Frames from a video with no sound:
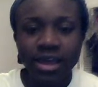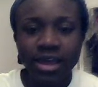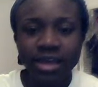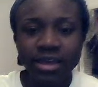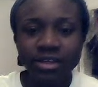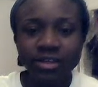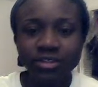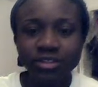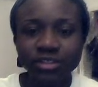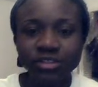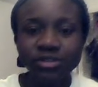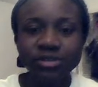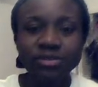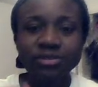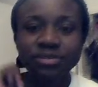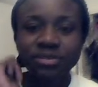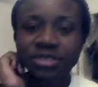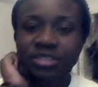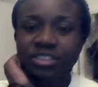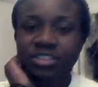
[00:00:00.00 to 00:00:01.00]
Hey
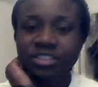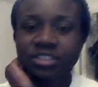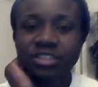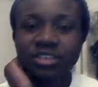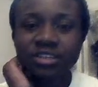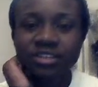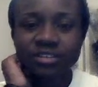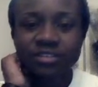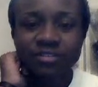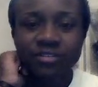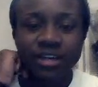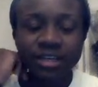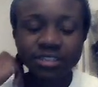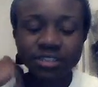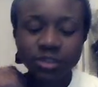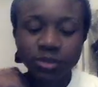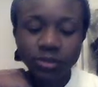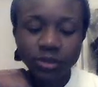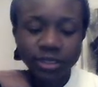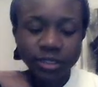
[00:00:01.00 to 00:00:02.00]
YouTube, this your girl
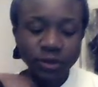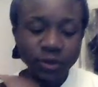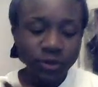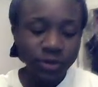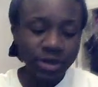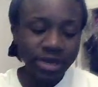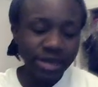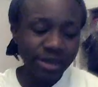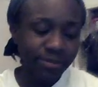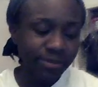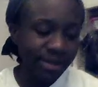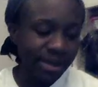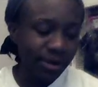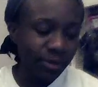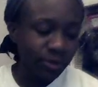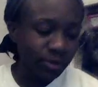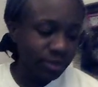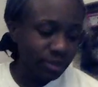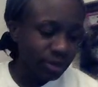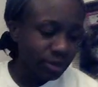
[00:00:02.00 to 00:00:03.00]
Foxy Queen 08
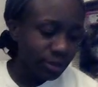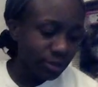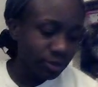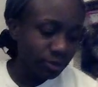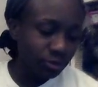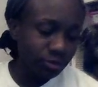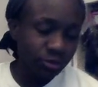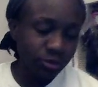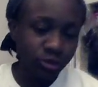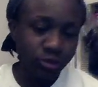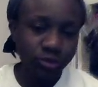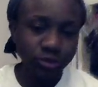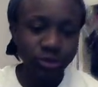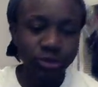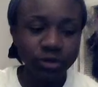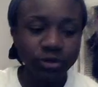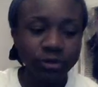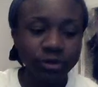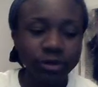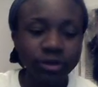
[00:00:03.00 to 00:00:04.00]
back with another
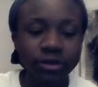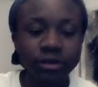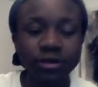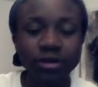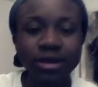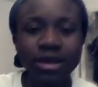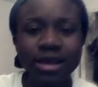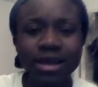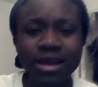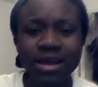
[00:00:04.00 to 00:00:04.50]
tutorial.